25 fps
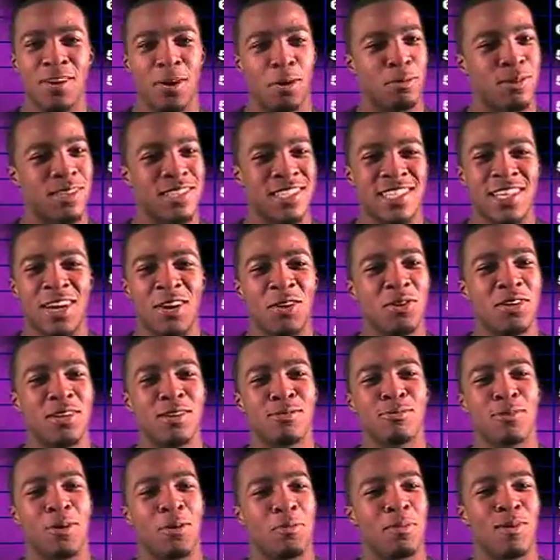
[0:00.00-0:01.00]
or is Tony
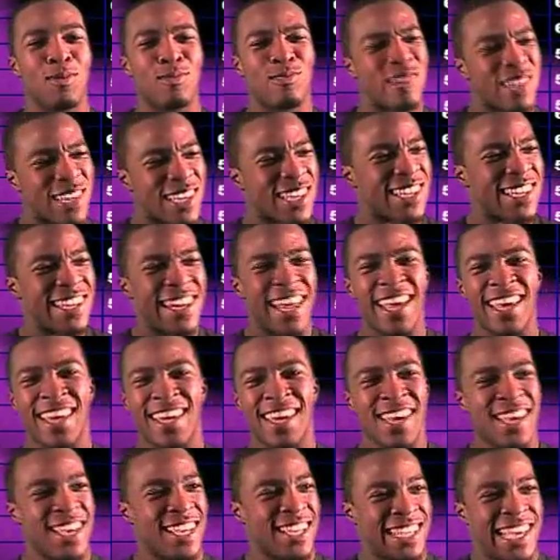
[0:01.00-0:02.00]
Romo looking like
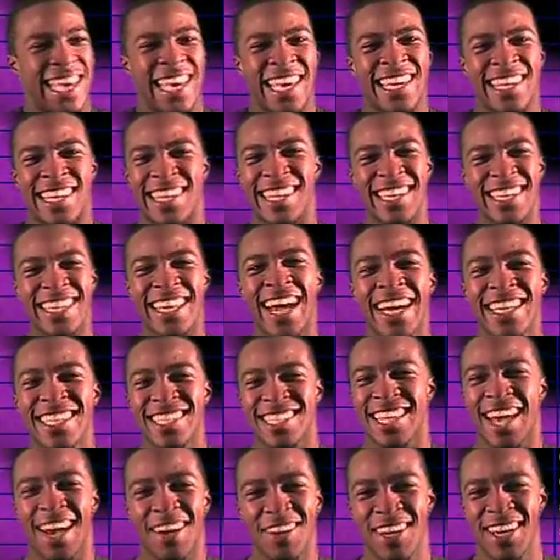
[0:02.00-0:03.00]
King
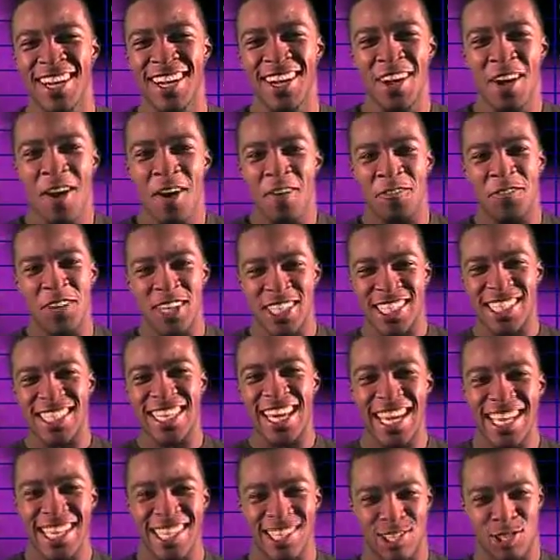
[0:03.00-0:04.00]
Leonidas out there fussing
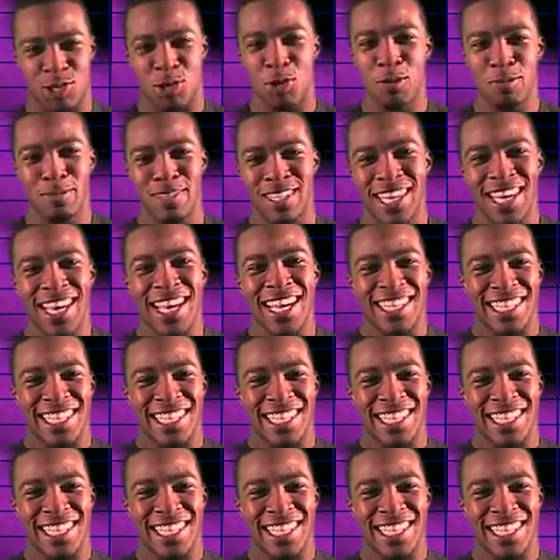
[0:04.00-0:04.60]
at his troops,